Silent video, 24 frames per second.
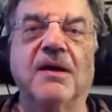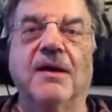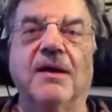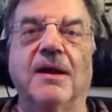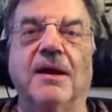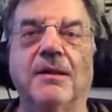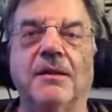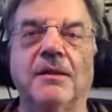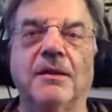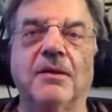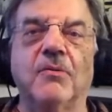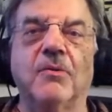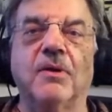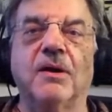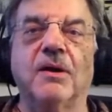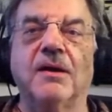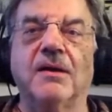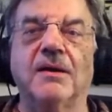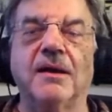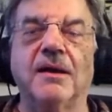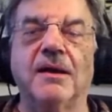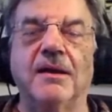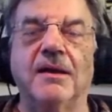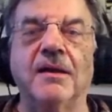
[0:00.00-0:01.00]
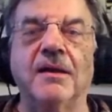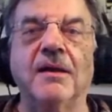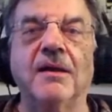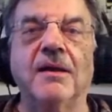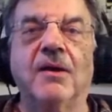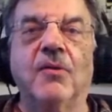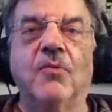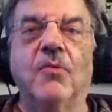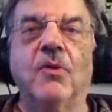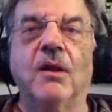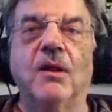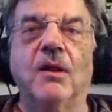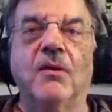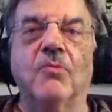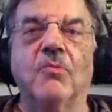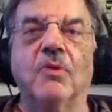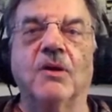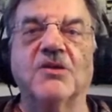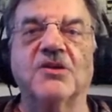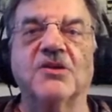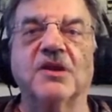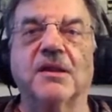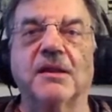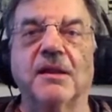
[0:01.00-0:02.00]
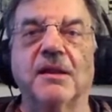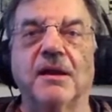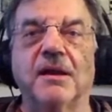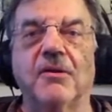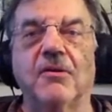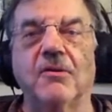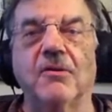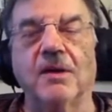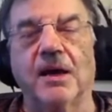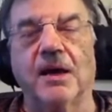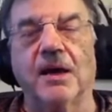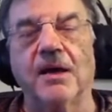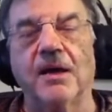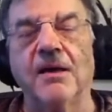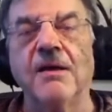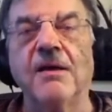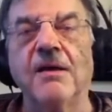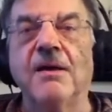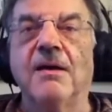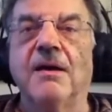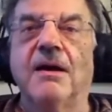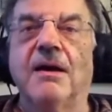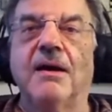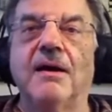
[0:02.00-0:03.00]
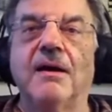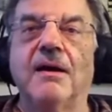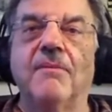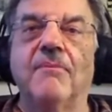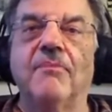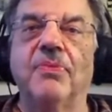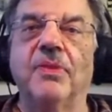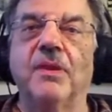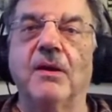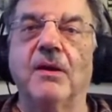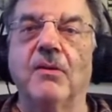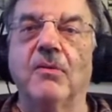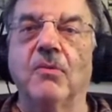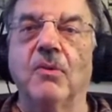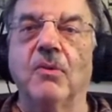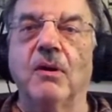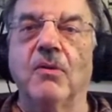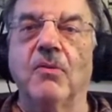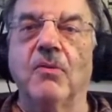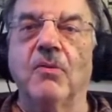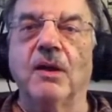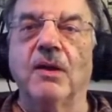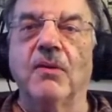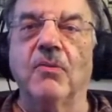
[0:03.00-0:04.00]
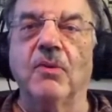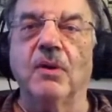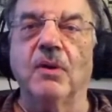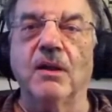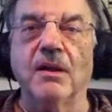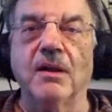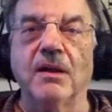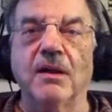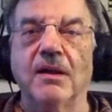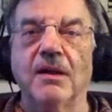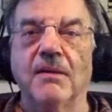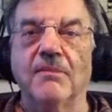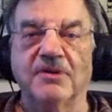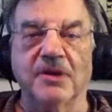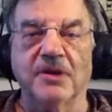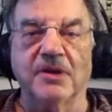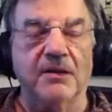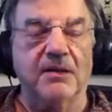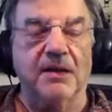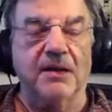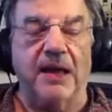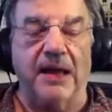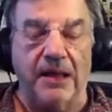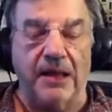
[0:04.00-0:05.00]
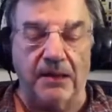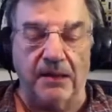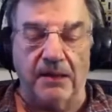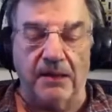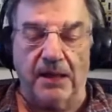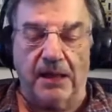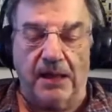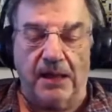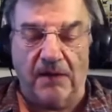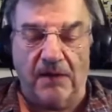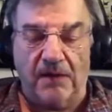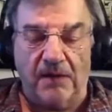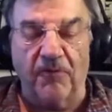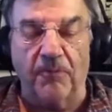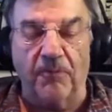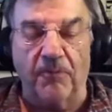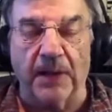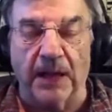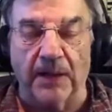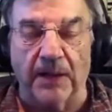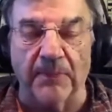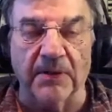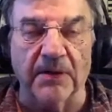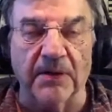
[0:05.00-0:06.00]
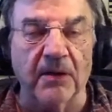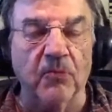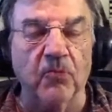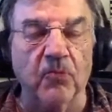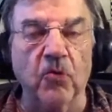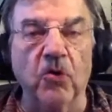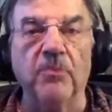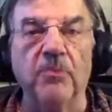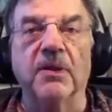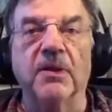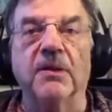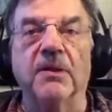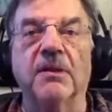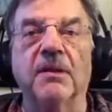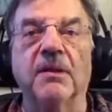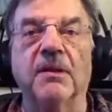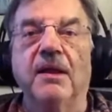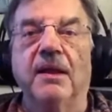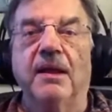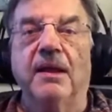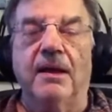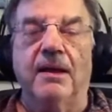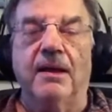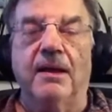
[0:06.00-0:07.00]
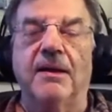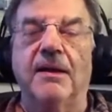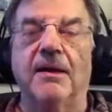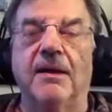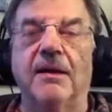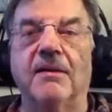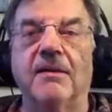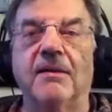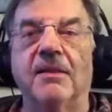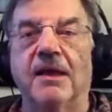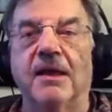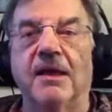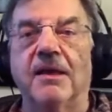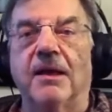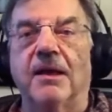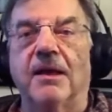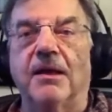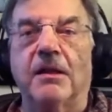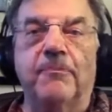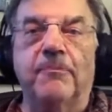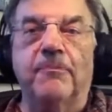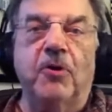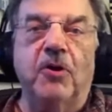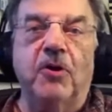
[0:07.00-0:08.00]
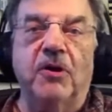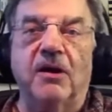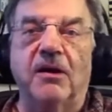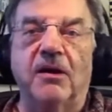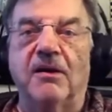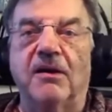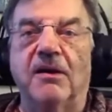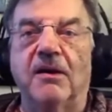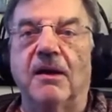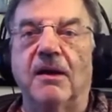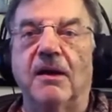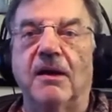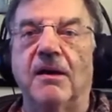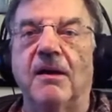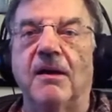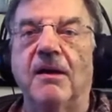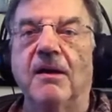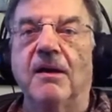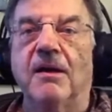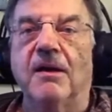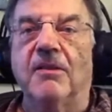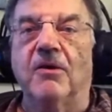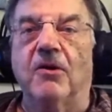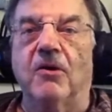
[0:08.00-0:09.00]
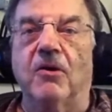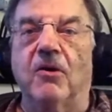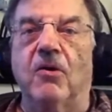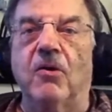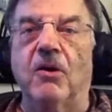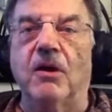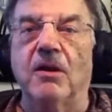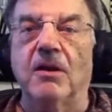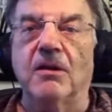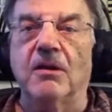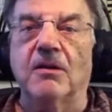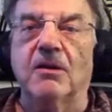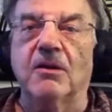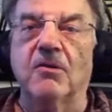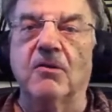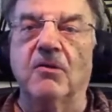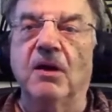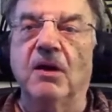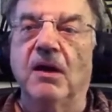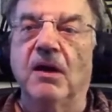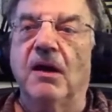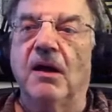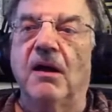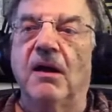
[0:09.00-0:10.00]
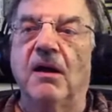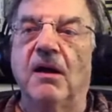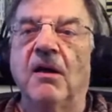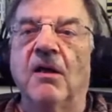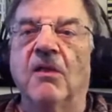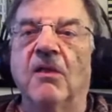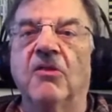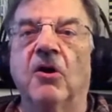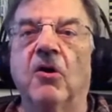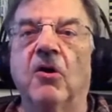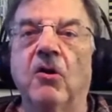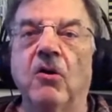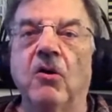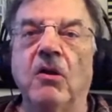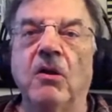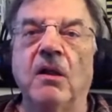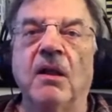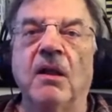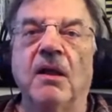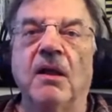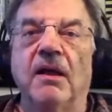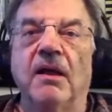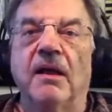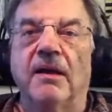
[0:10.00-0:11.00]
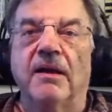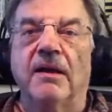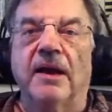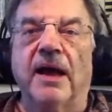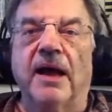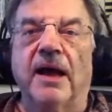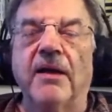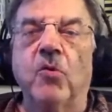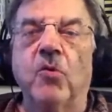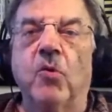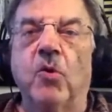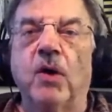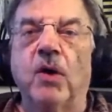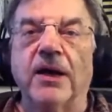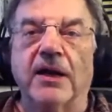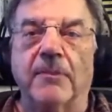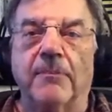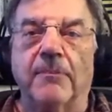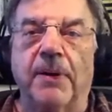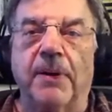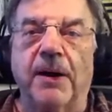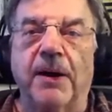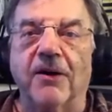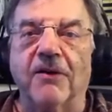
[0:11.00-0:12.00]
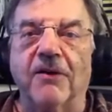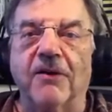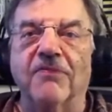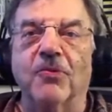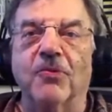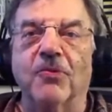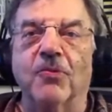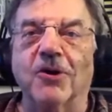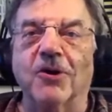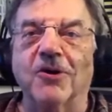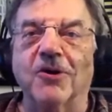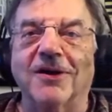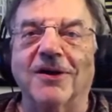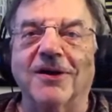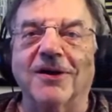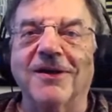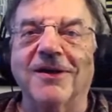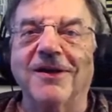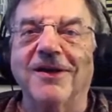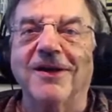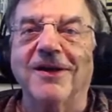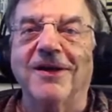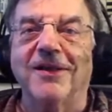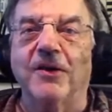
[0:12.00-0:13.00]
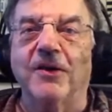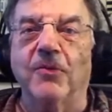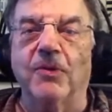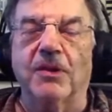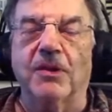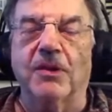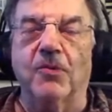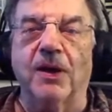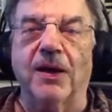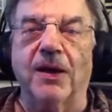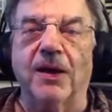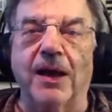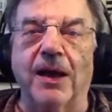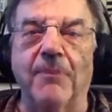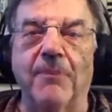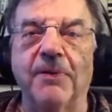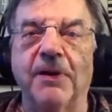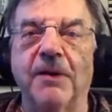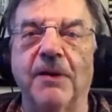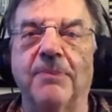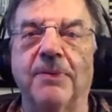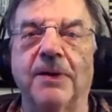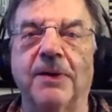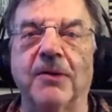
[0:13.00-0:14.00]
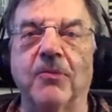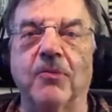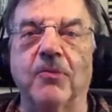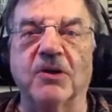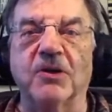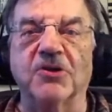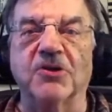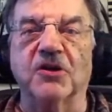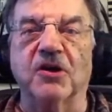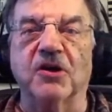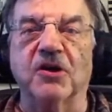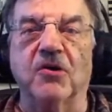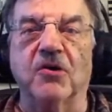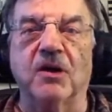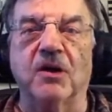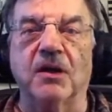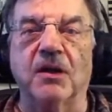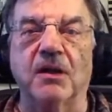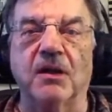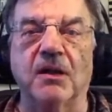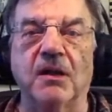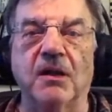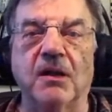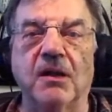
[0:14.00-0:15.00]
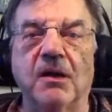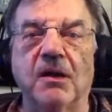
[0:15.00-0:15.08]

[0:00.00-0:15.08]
Let's see what it did. Well, Russia said, okay, we will just ask for payment in rubles. And they exported their oil to the whole non-white part of the world that was quite happy to buy Russian oil,